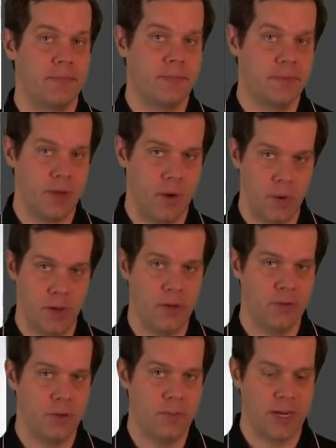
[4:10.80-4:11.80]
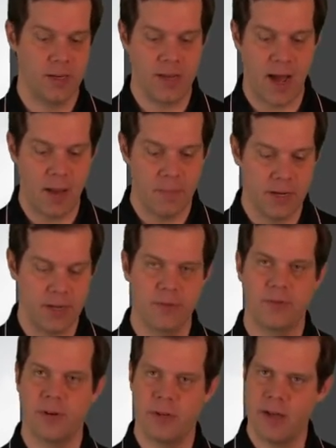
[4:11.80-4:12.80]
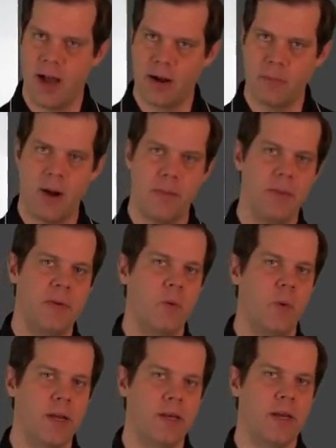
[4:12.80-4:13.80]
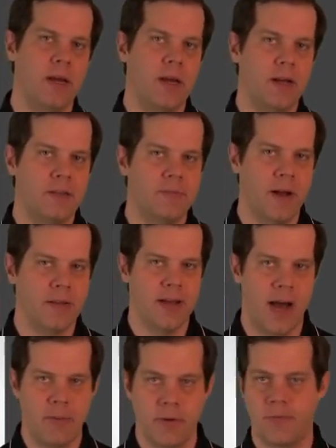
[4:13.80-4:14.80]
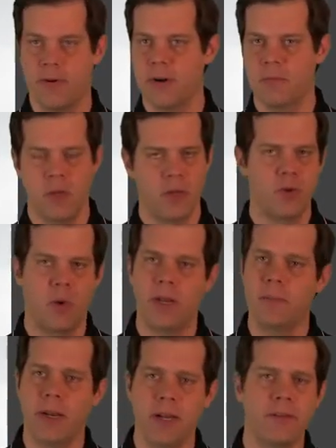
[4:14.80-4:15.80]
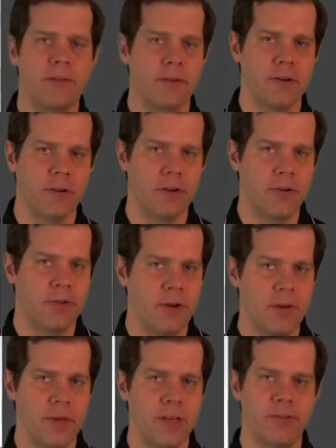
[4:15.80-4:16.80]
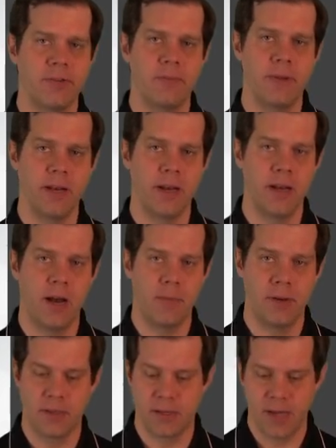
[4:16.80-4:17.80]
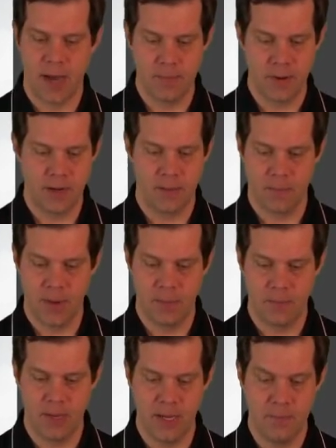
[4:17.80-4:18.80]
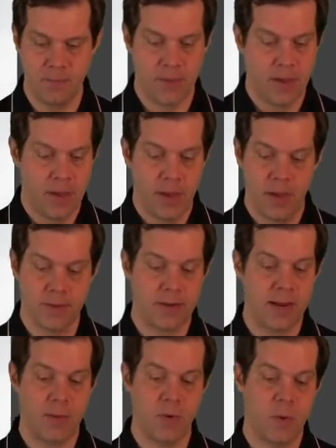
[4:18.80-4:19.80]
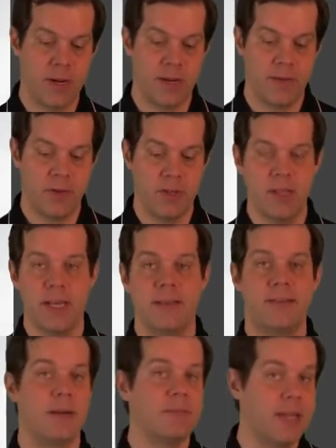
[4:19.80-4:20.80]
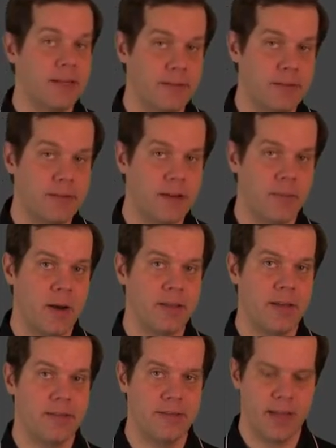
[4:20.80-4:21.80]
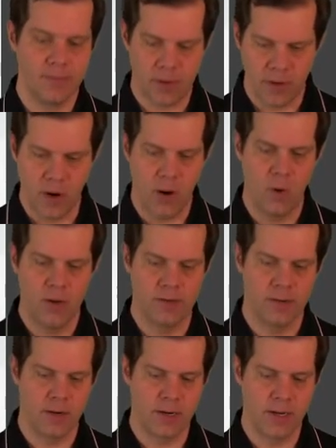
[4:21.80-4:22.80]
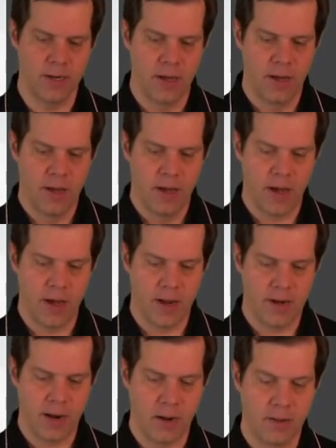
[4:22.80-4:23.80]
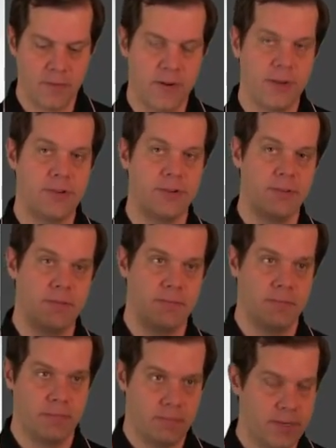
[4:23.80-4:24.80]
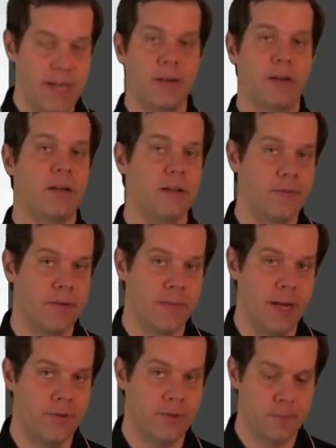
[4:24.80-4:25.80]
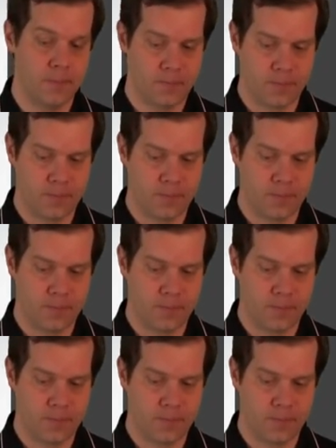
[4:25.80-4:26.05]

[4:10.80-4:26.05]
So we'll usually pick a topic and just sort of talk about maybe one small topic for 20 minutes or 30 minutes, just depending on how big the topic might be. It's a time where we can give you the latest updates about the exam, so you're always learning not only the freshest technical information,